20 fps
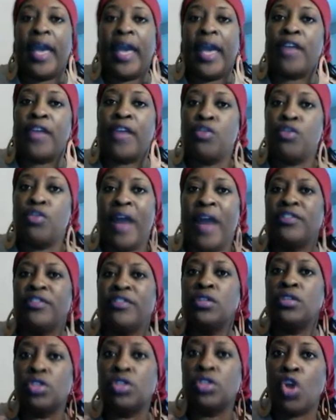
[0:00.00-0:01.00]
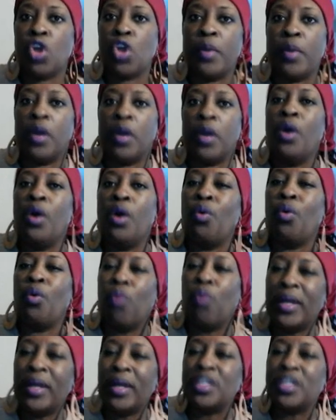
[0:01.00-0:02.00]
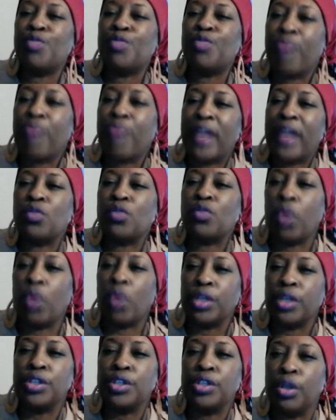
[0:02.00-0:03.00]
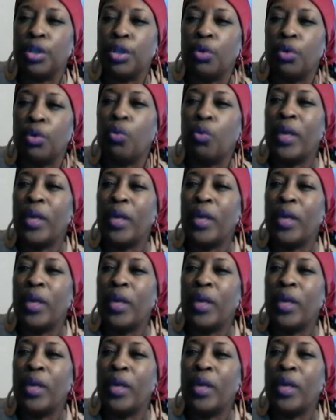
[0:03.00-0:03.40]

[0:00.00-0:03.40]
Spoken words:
And you have to determine what does price want to do?